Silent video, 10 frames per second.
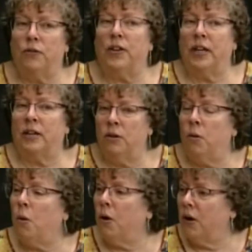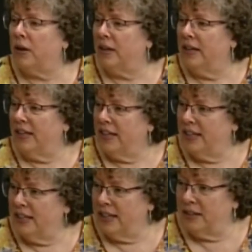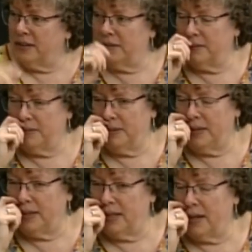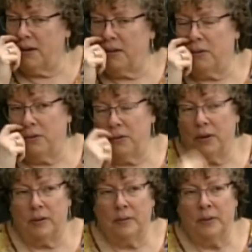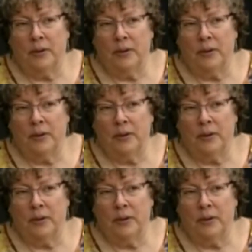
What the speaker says: of ignored in there, or